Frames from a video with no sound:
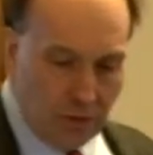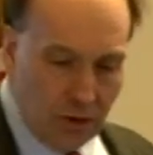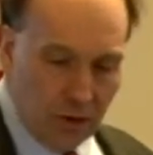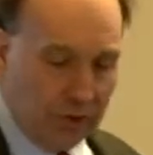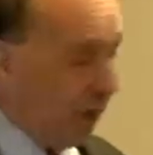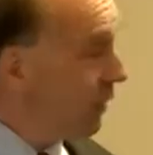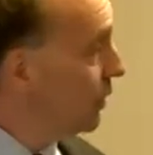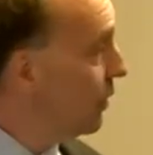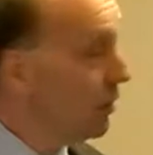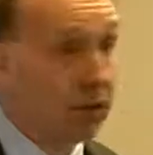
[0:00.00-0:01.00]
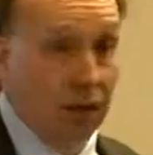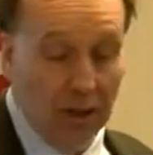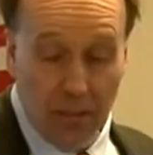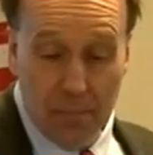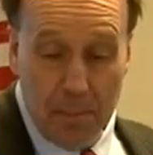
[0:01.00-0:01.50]
Okay.
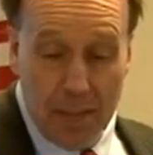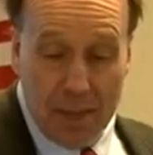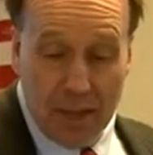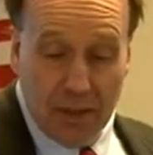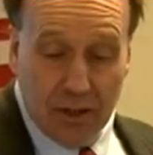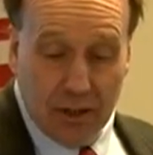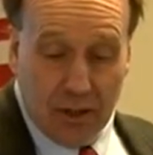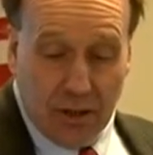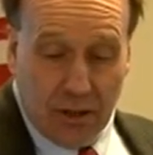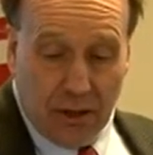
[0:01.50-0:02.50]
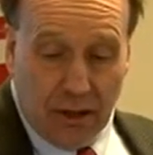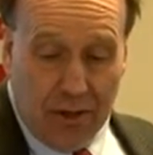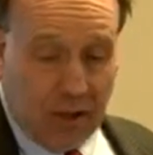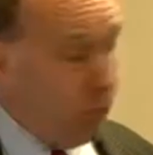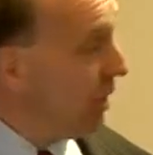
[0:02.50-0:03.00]
Um,
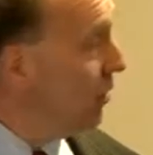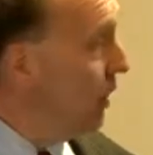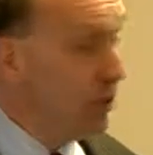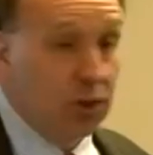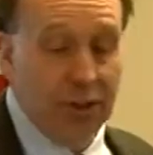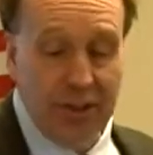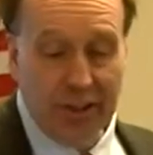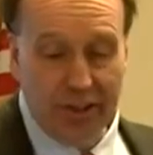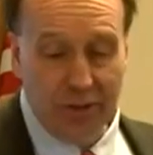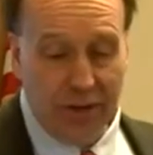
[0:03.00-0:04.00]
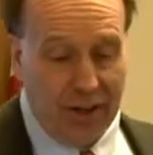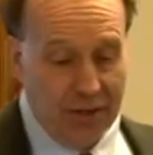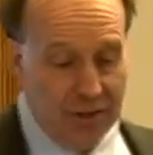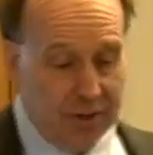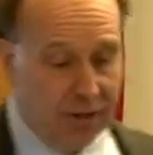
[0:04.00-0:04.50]
And then what can we do with the
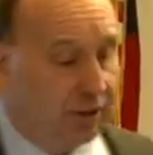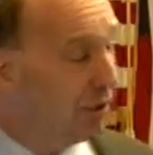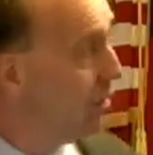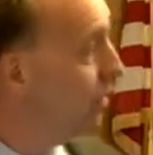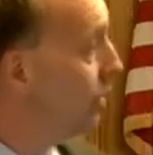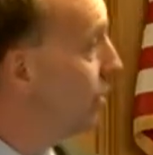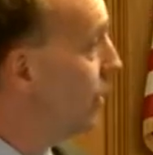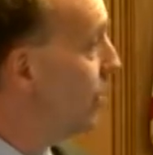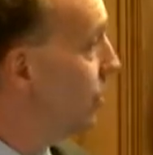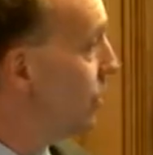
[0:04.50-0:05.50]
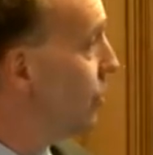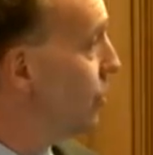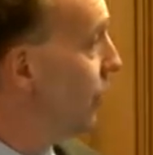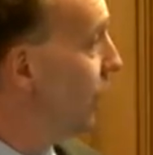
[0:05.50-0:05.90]
X-rays? This is an